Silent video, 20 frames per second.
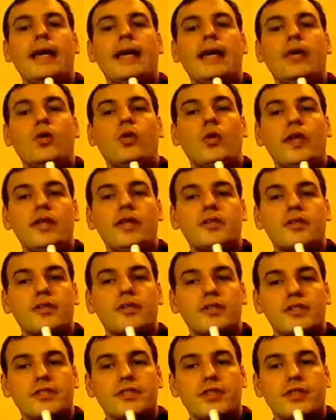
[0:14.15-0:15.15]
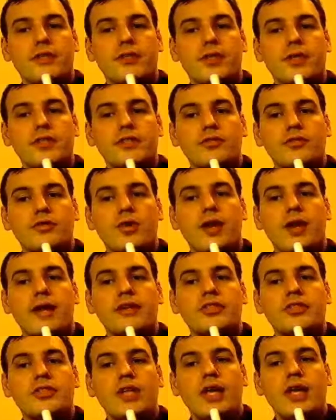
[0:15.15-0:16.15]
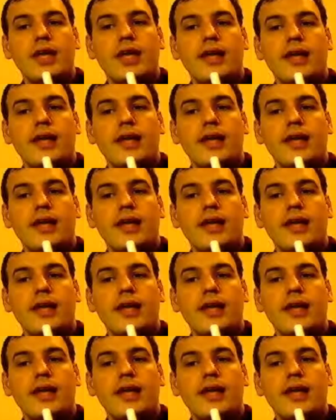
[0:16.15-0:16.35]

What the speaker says: and a witness of the sufferings of Christ,